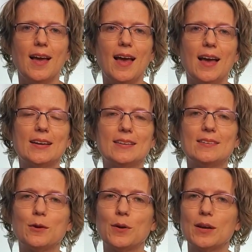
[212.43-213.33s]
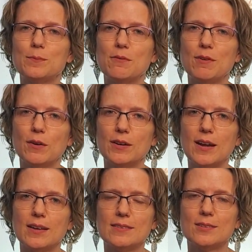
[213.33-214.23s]
And so it can be very
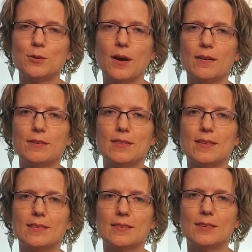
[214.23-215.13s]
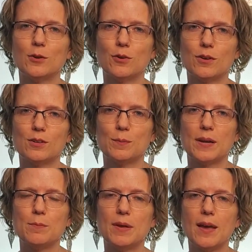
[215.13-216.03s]
nice to have your earnest
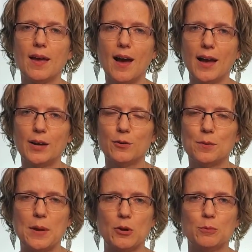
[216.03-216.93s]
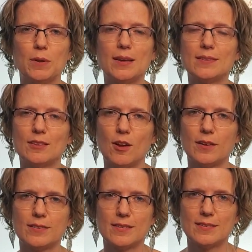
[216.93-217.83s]
money be a higher amount, because it
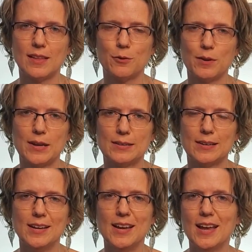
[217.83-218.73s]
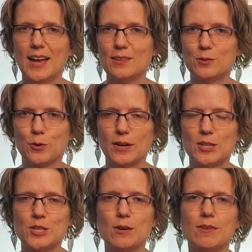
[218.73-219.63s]
locks the seller in. A story to
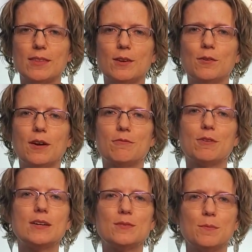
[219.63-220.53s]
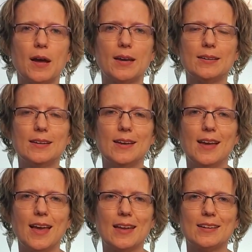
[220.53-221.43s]
share with you: a friend of mine
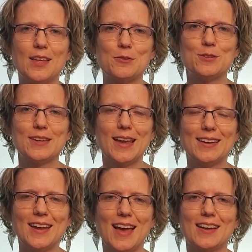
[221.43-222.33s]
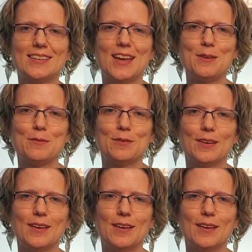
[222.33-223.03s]
in another state had a